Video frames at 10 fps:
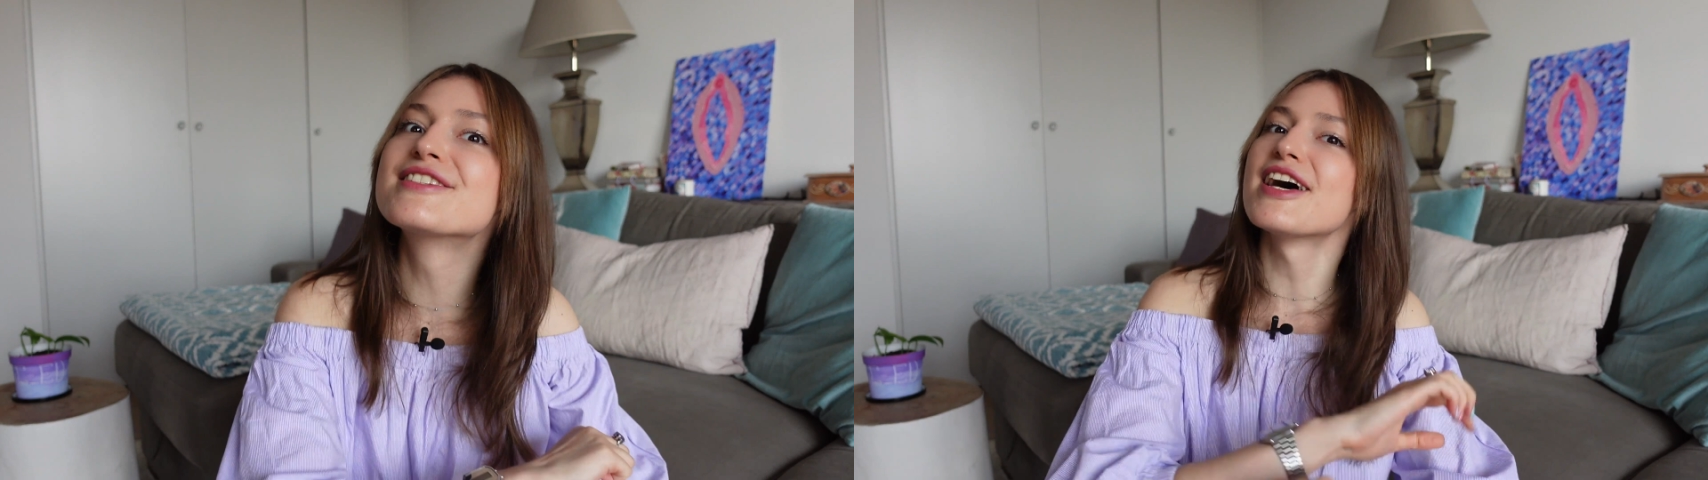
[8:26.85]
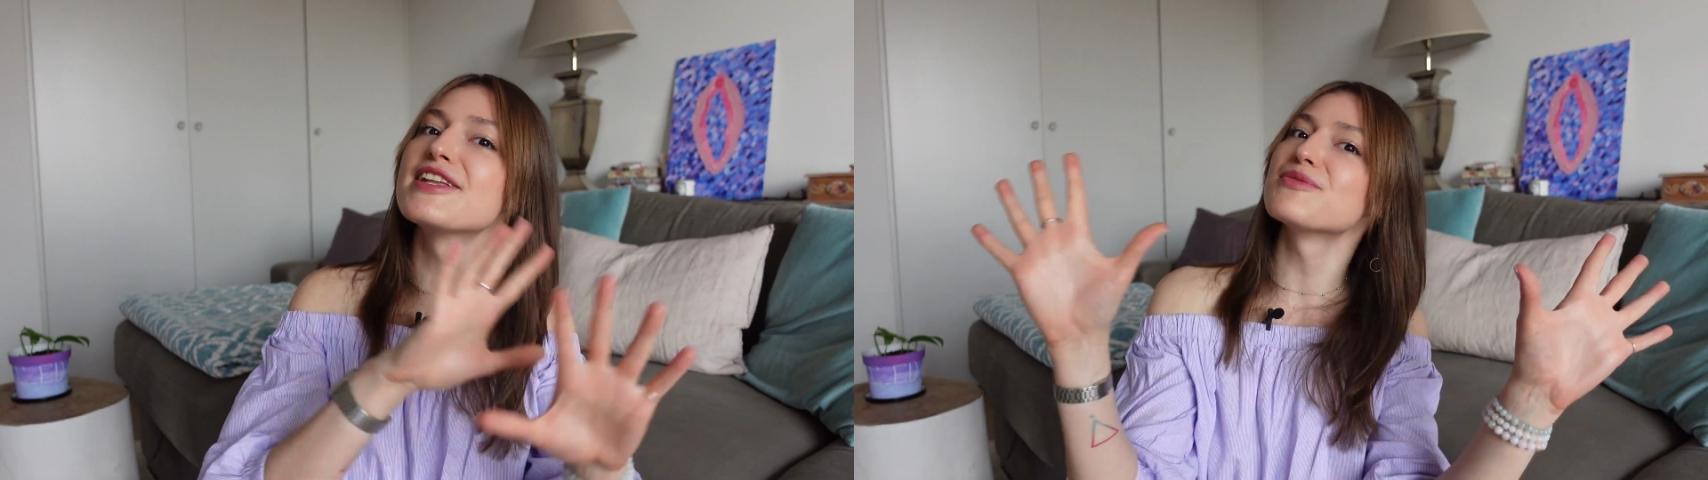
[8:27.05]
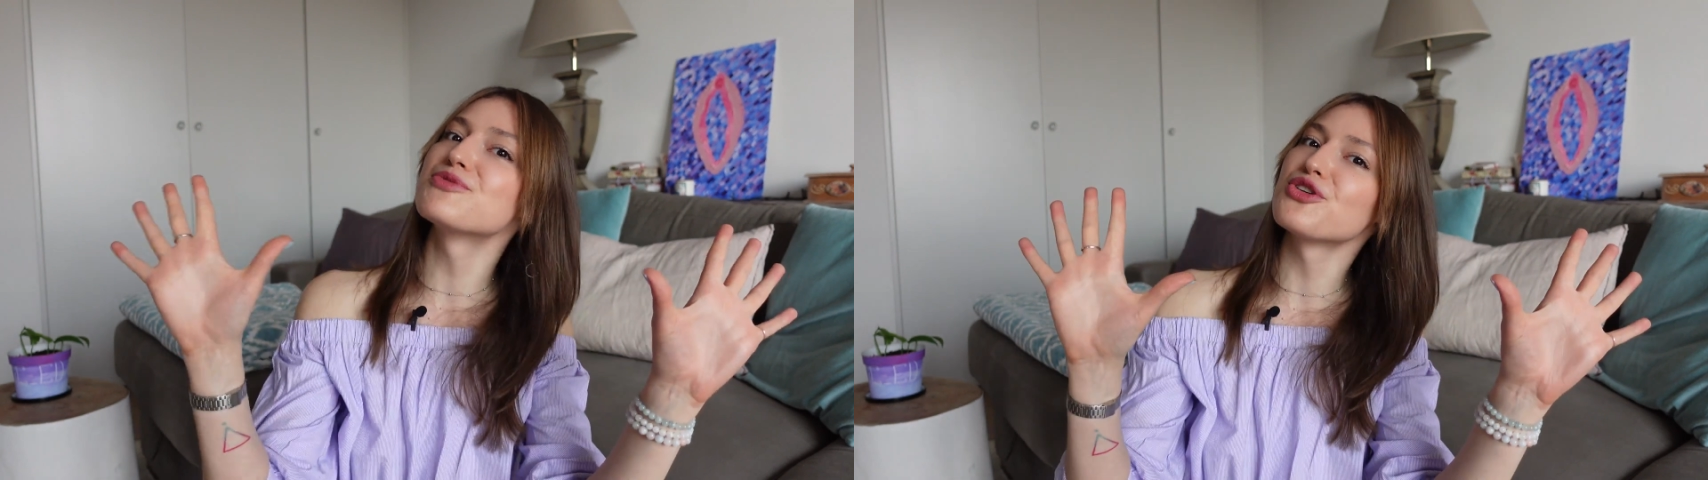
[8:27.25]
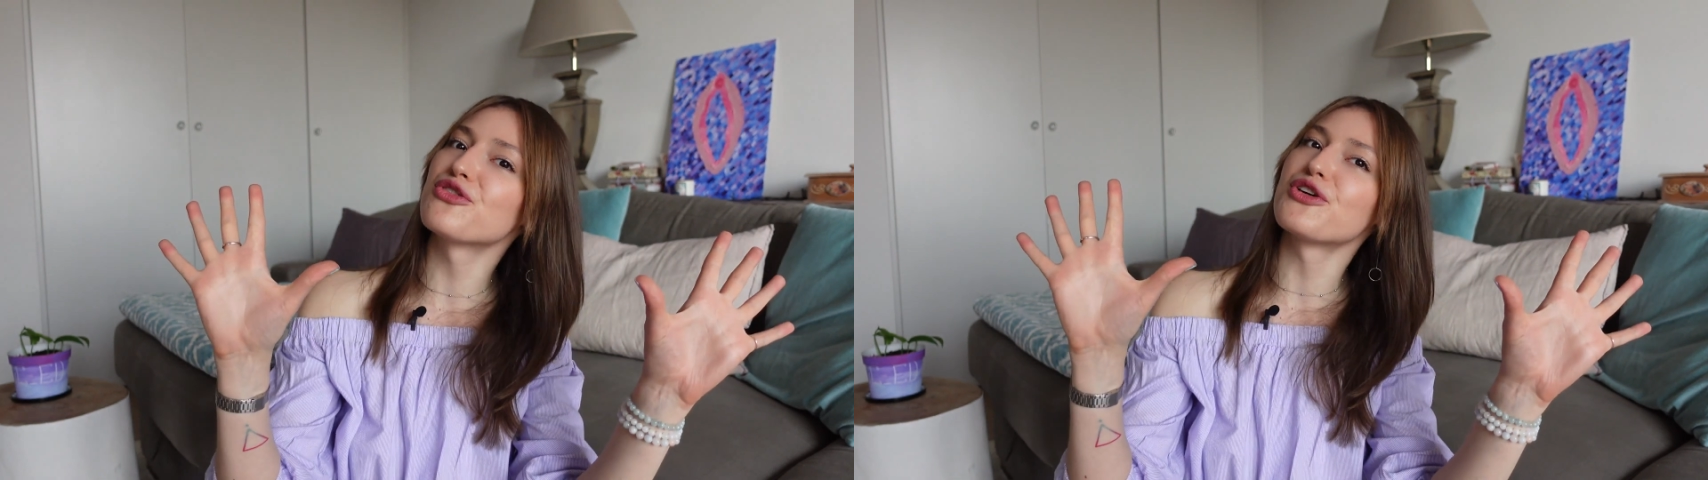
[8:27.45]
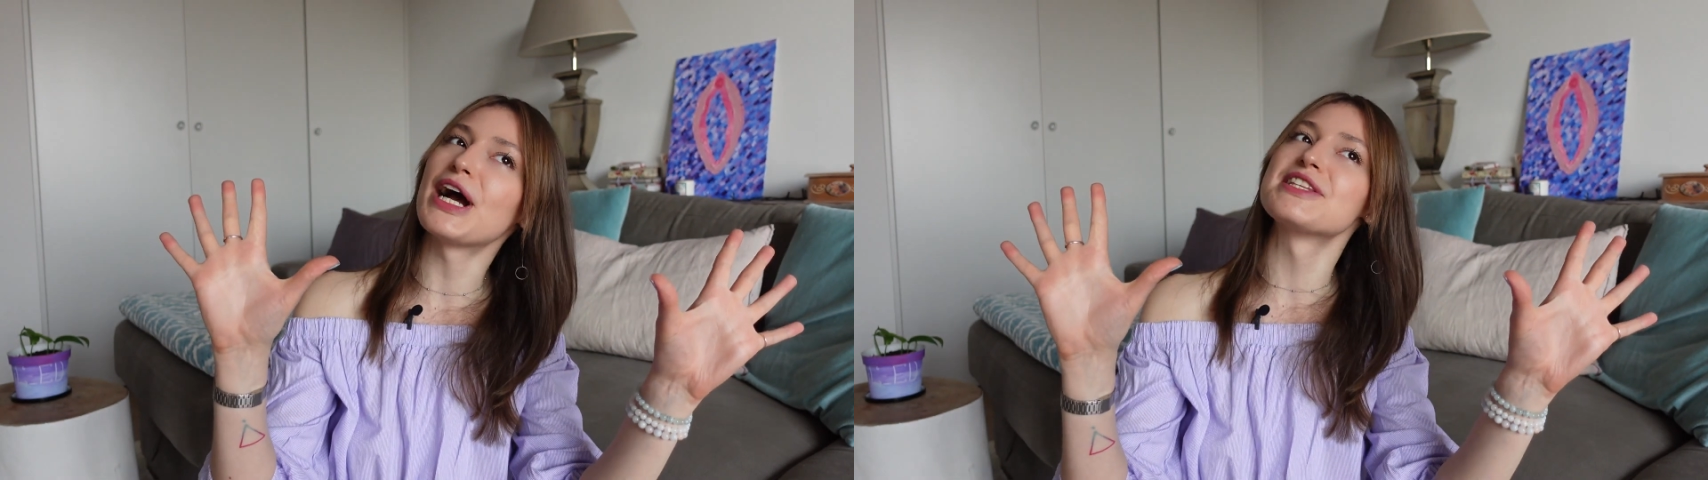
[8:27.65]
send them to
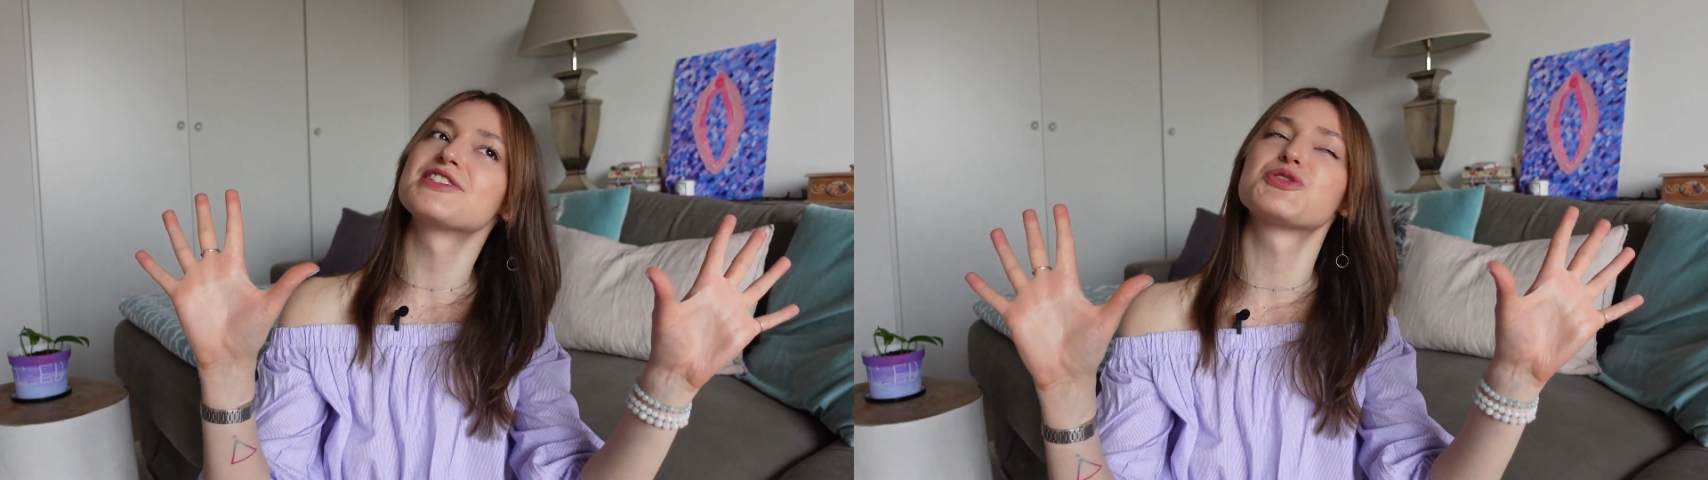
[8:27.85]
your friends,